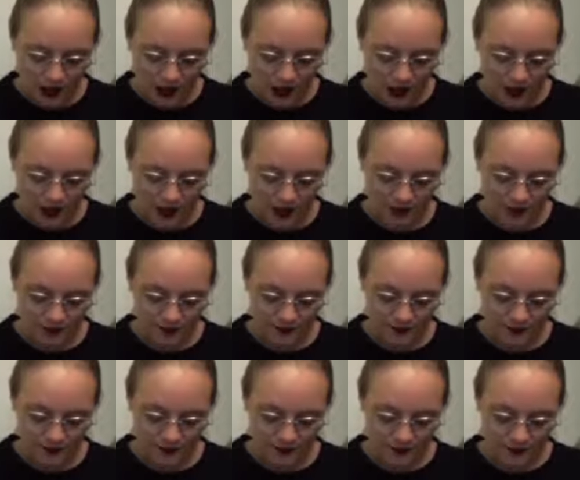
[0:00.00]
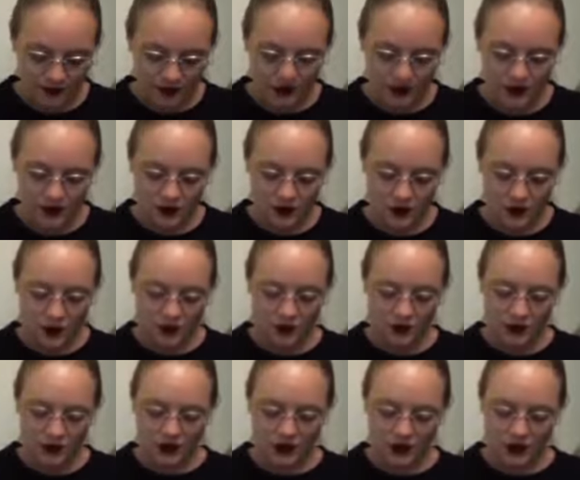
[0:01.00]
Um,
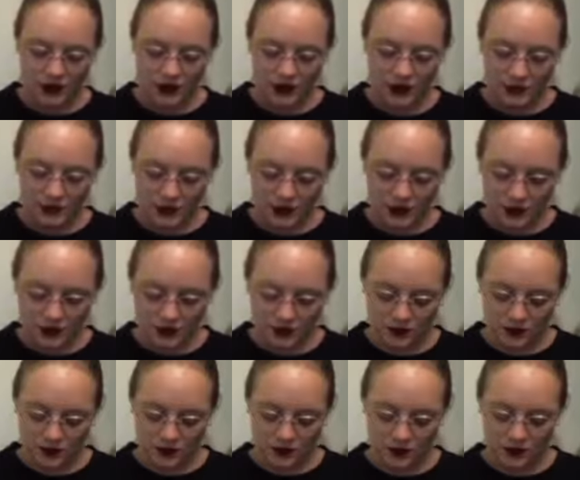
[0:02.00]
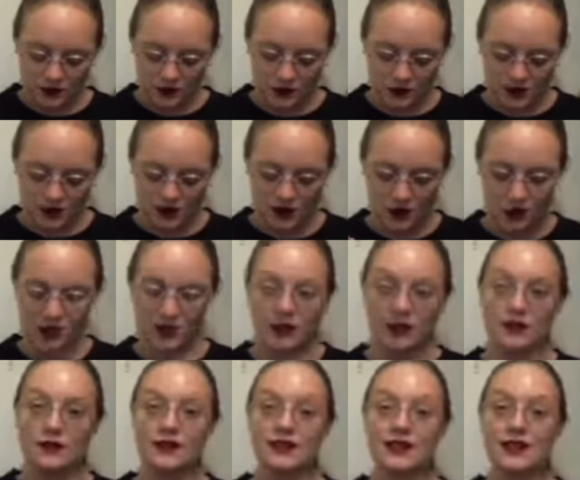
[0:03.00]
So the lip tattoos come in sh
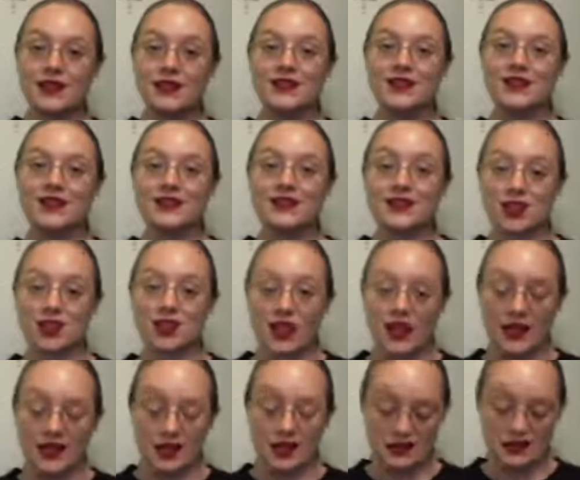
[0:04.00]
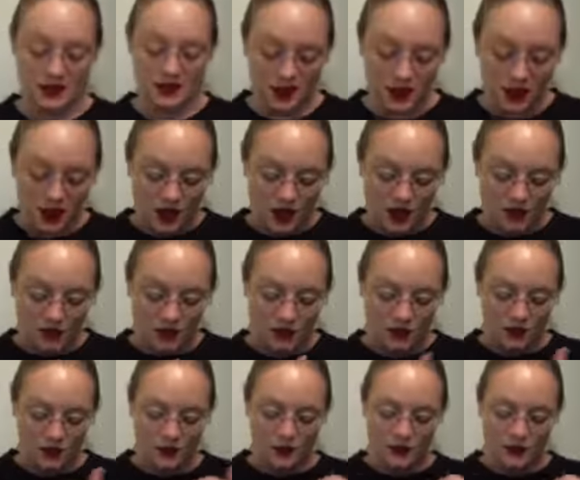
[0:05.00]
six shades.
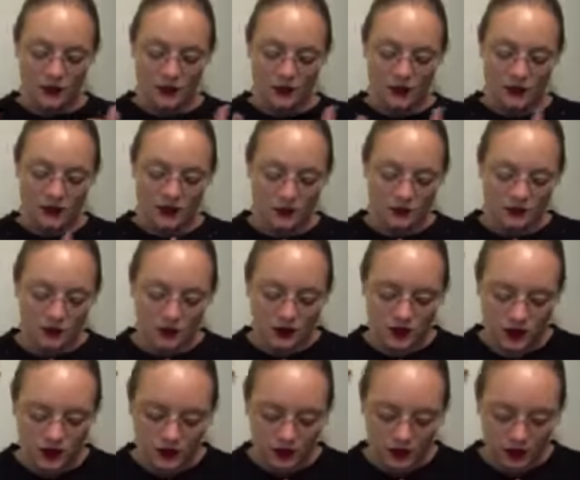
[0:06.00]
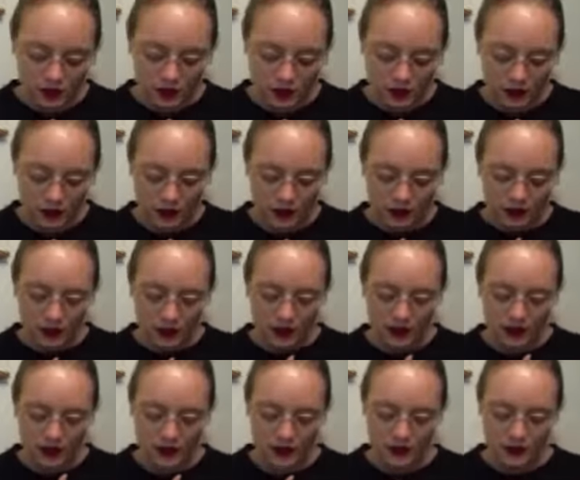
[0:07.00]
So it's Misunderstood Merlot,
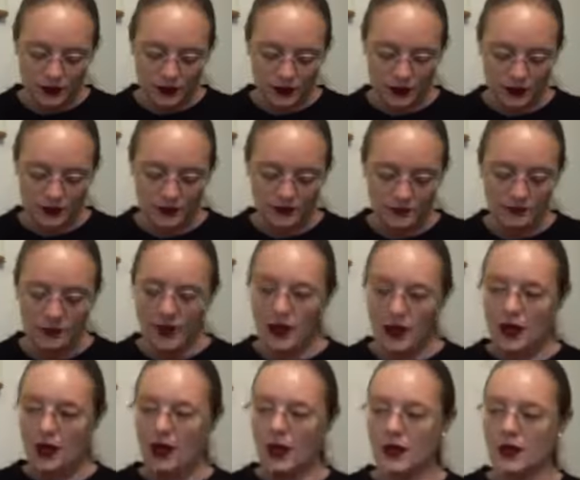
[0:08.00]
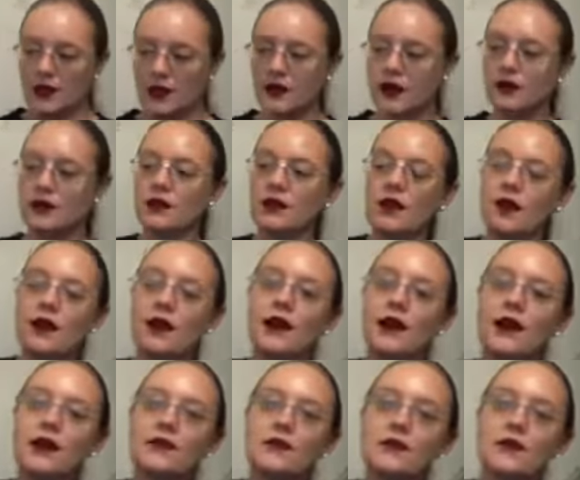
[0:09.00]
Pin-Up Plum, and then I
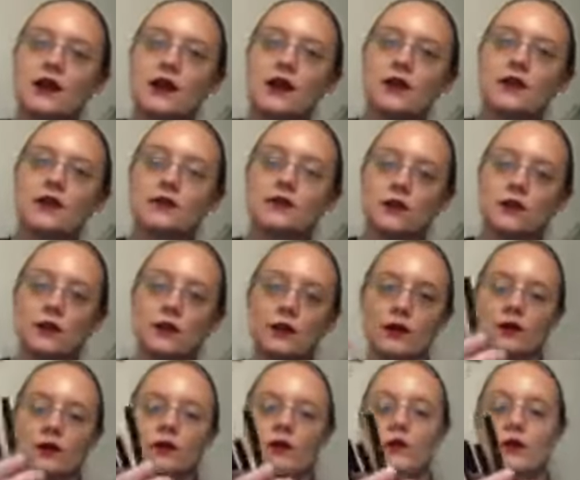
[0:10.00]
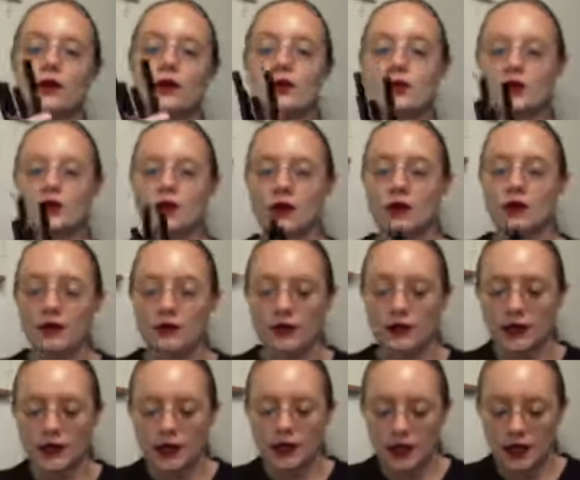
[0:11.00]
have the other four, which are
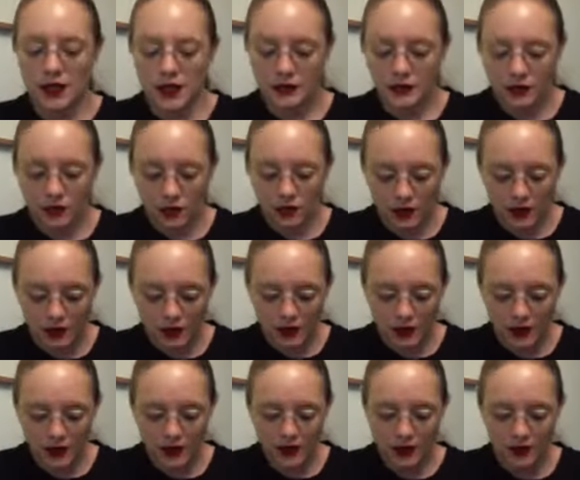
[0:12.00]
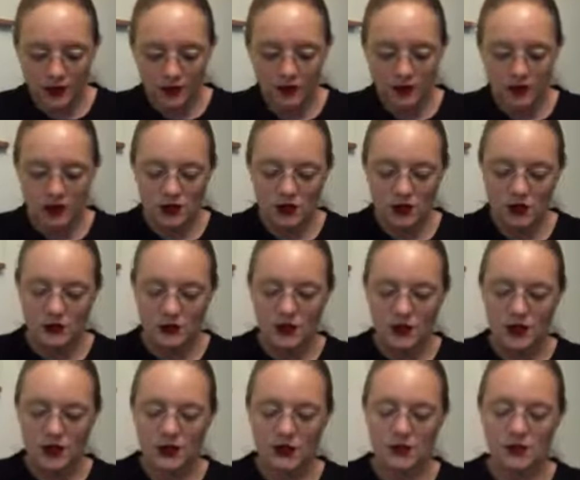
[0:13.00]
Renegade Ruby, which should be
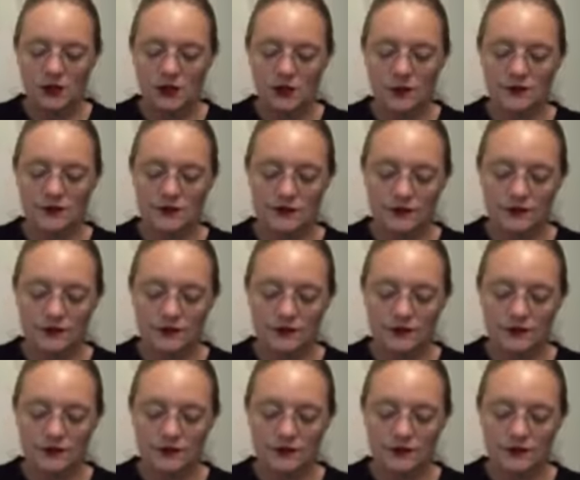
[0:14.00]
this one.